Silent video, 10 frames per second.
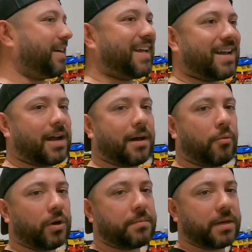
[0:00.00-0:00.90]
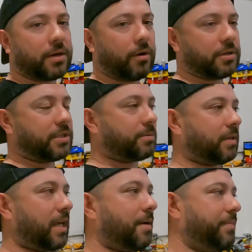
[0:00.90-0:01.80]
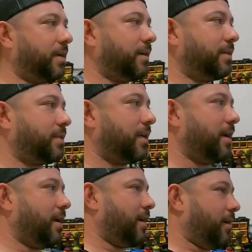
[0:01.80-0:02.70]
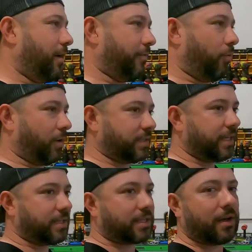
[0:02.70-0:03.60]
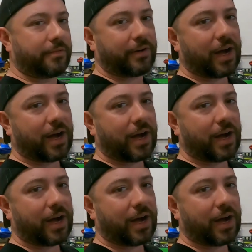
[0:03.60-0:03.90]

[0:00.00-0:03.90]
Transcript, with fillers: again, I'm only being cautious with that because of warranty stuff.